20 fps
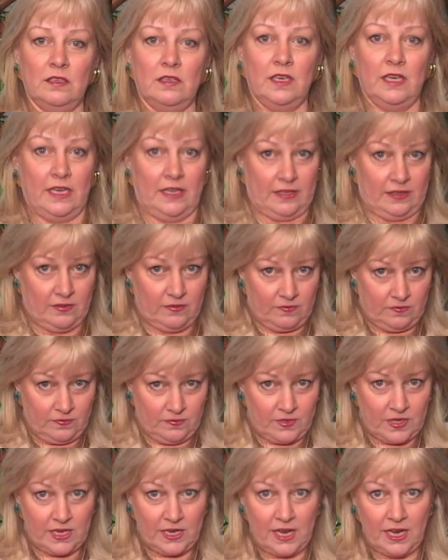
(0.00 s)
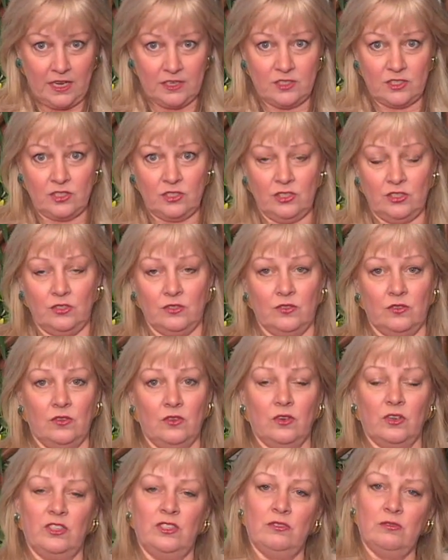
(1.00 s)
And they answer you,
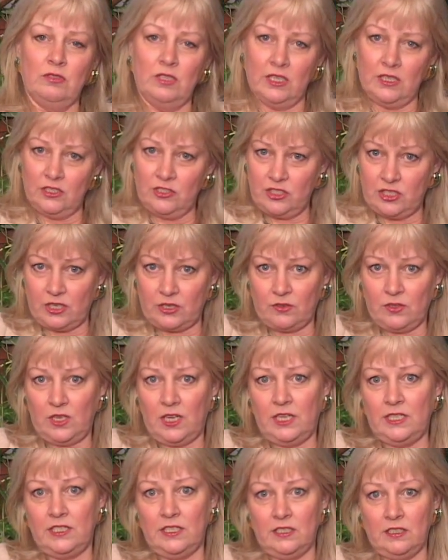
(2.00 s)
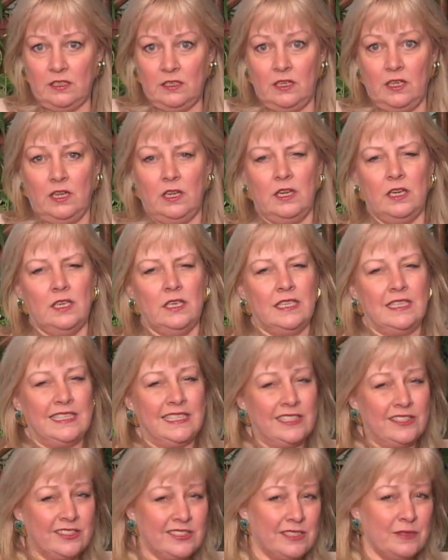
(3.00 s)
or you get a general idea.
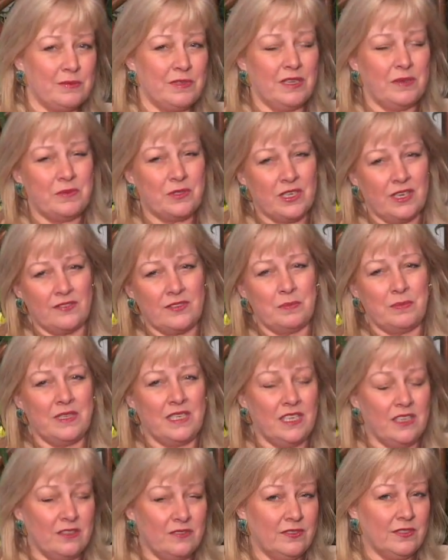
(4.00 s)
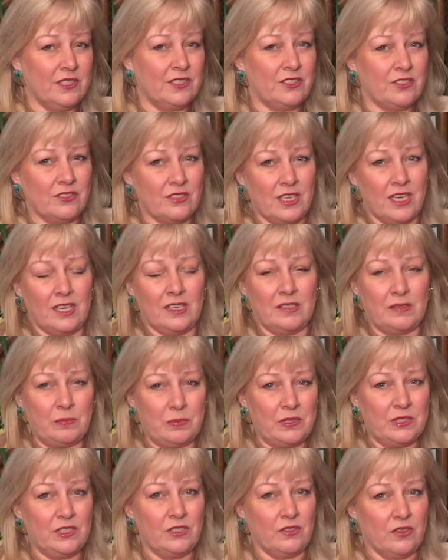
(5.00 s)
Here, sometimes you have to be careful that you're not
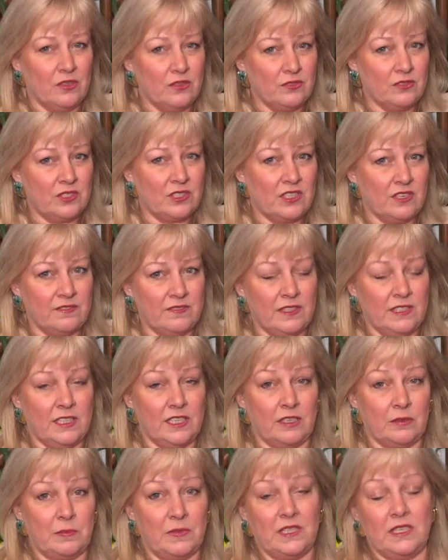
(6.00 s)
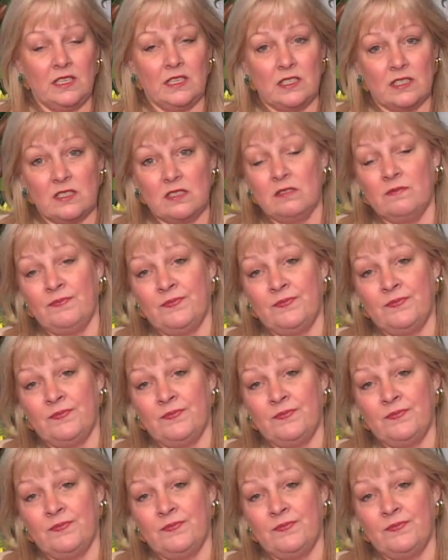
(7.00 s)
putting your own stuff in there because,